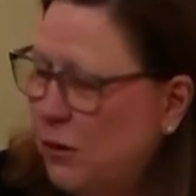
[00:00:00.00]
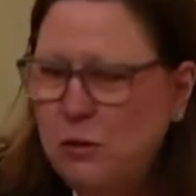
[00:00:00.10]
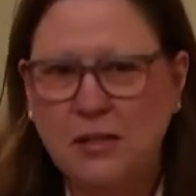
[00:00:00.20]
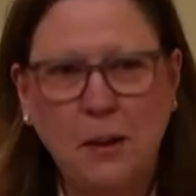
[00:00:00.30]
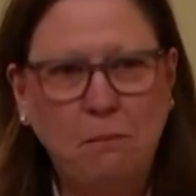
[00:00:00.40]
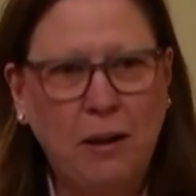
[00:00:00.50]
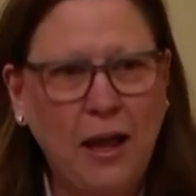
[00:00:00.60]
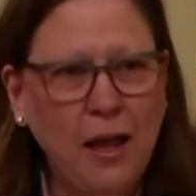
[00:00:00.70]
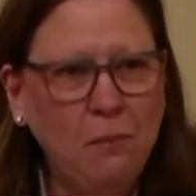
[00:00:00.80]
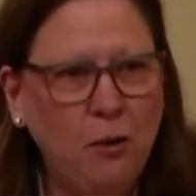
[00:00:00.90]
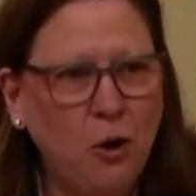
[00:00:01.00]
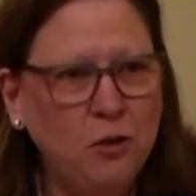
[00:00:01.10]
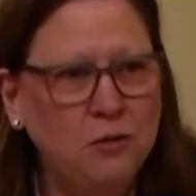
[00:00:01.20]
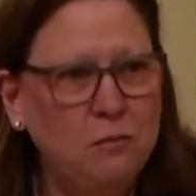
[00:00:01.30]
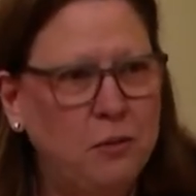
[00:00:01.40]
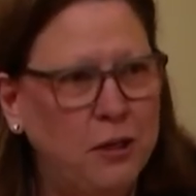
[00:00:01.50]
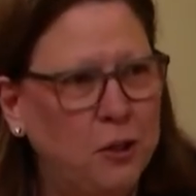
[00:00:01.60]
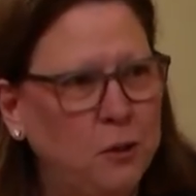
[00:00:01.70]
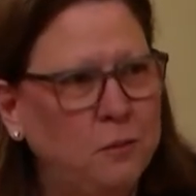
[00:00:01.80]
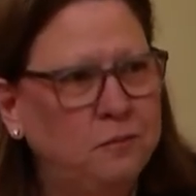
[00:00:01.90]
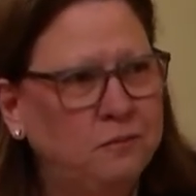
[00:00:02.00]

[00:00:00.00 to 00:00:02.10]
There was a bipartisan bill